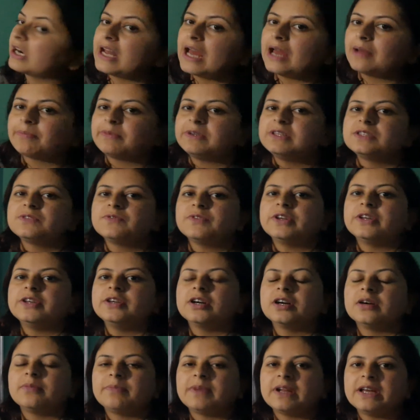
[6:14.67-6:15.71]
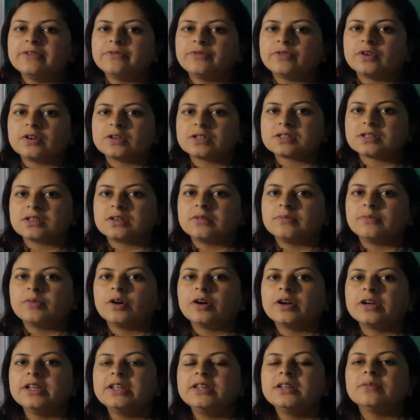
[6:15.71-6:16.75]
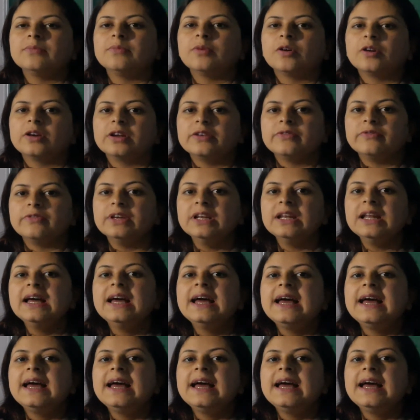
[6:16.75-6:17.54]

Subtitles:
happens when you apply force on a body. The body will